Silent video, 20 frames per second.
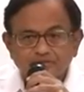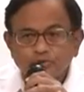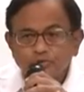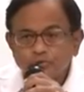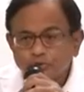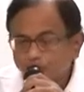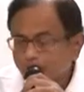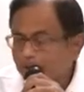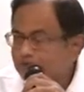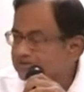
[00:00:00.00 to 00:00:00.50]

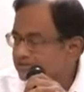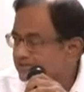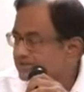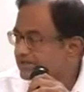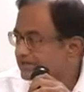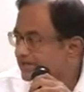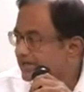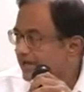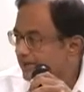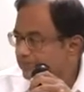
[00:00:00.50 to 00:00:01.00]
You know
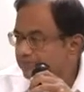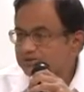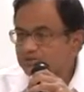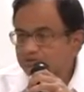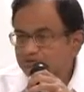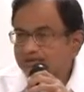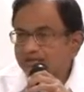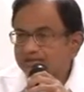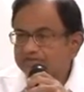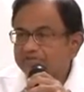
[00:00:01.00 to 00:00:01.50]
what
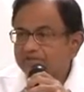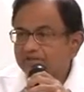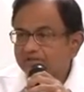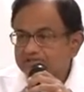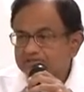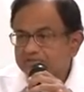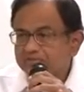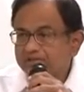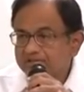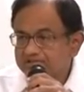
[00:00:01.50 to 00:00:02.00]
happened to that
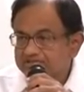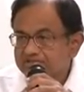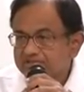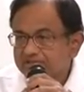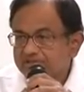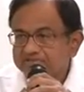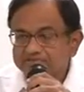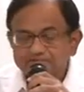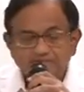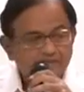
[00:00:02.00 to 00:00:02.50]
finance
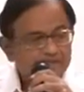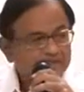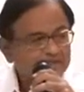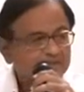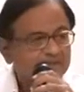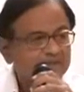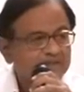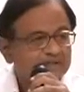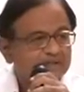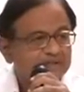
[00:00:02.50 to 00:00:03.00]
minister.
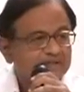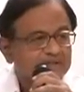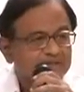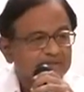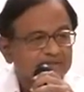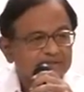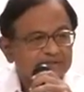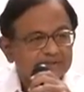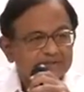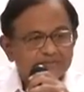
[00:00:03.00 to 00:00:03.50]

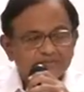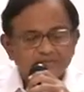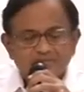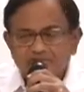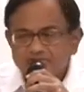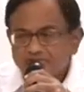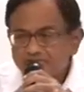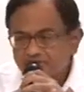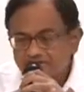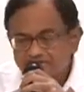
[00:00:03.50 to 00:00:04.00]

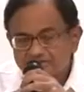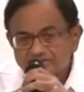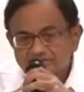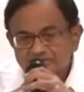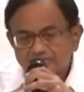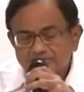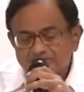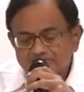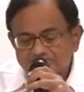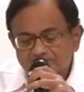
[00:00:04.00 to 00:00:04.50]
Mr.
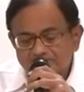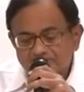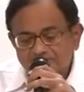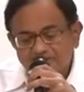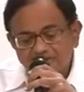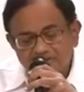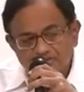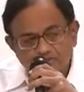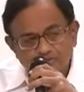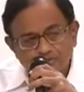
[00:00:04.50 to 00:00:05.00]
Just,
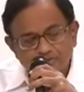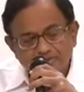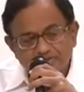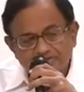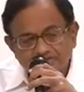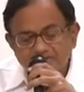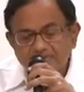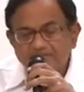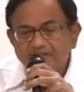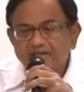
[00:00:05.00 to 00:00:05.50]
Mr.
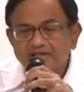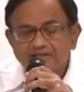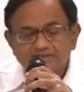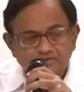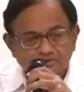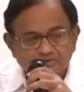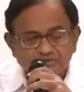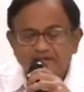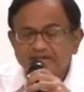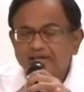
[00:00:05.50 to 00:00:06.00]

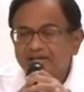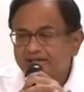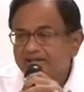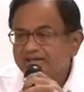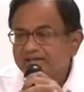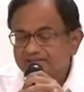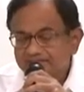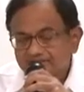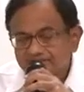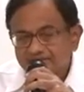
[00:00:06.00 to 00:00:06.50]
Sinha
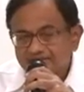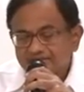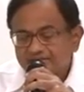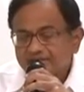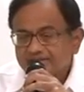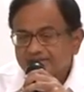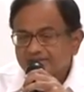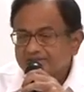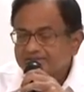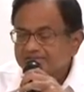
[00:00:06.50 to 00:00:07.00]
today
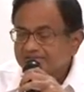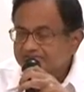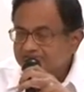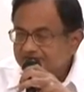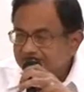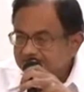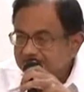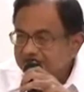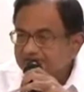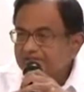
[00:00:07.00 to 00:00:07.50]
is a
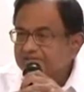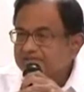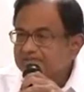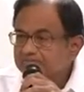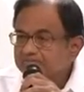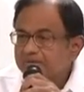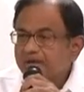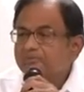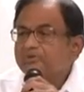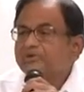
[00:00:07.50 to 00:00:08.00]

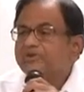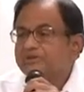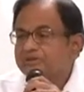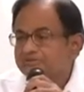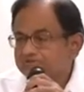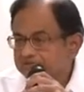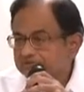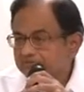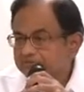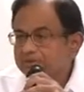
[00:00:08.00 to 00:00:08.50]
distant
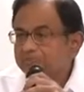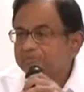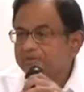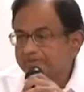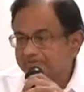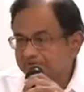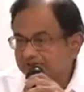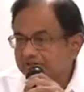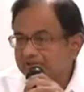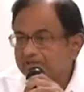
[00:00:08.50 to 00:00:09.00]
memory for the
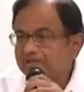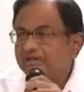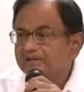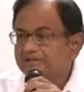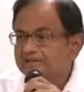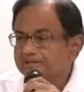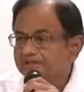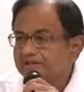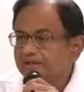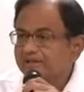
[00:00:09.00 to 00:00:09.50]
people of
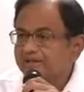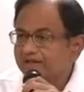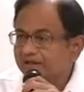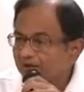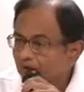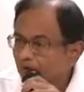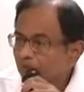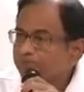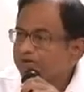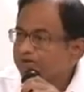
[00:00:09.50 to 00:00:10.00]
India, and
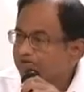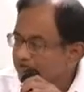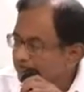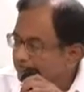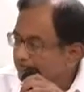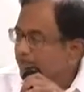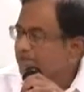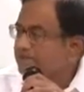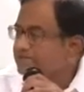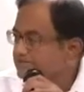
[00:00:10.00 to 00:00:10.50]
I hope he
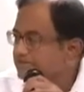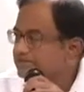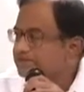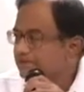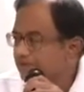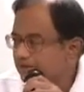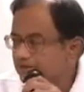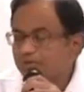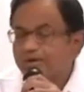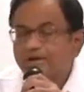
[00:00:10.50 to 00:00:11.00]

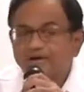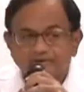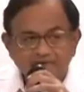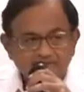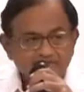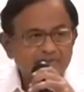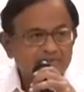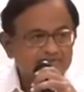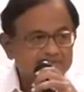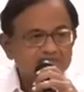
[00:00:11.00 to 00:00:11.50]
remains
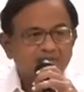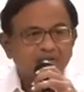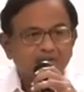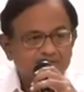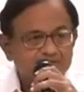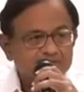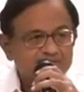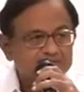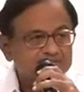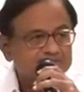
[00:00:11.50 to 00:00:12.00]
where he is,
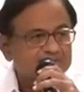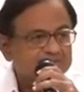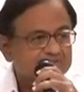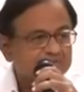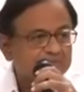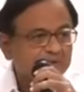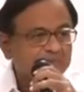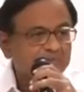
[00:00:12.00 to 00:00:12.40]
a distant